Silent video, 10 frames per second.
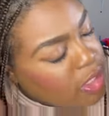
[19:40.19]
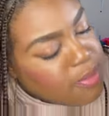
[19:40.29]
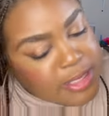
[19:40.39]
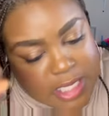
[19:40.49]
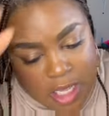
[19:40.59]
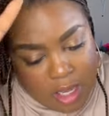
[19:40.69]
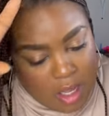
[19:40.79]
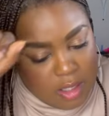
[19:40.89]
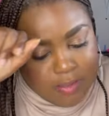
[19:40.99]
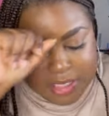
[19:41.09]
Let me tell you
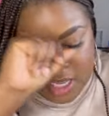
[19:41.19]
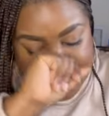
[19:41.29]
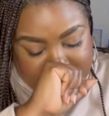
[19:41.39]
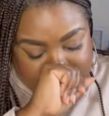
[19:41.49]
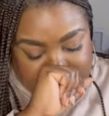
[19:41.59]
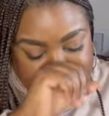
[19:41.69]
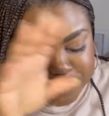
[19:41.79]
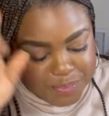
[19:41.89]
about them.